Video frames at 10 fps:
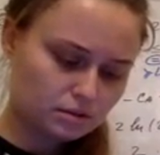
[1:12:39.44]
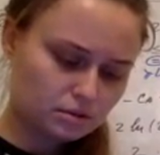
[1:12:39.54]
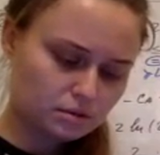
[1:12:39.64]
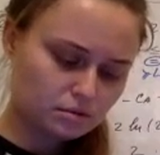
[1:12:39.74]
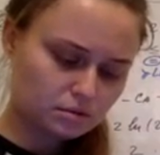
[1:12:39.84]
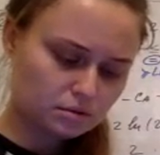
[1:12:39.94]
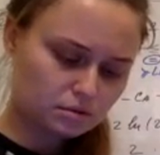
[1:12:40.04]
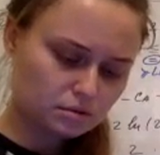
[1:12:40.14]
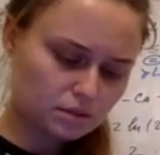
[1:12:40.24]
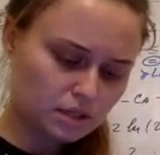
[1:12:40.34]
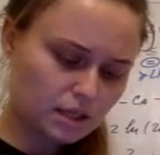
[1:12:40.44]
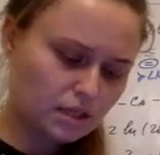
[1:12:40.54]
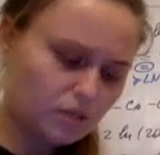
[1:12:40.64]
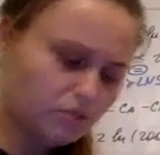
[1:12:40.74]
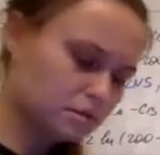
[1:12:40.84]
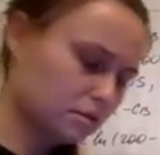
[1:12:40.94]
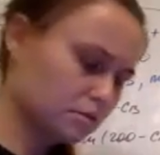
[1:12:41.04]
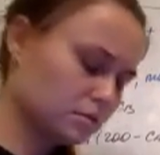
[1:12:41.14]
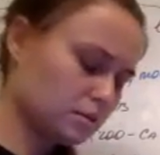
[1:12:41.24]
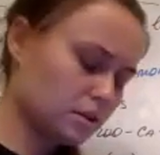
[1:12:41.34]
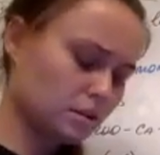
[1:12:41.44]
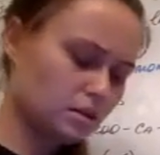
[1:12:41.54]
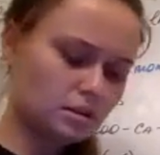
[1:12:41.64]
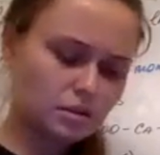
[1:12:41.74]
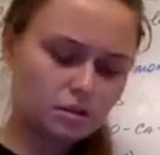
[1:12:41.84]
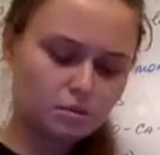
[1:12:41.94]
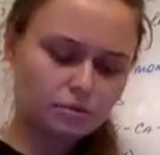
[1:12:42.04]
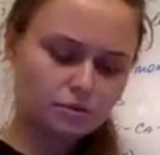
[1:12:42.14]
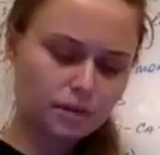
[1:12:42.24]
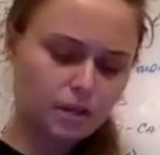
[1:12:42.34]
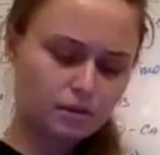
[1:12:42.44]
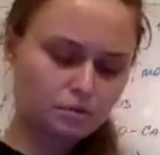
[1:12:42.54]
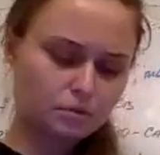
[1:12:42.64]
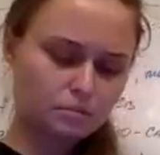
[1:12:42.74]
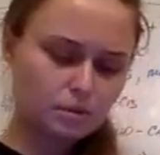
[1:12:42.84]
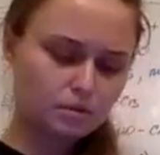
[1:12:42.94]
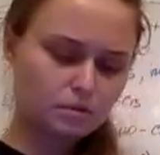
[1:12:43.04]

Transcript: units on A. So the income of A will be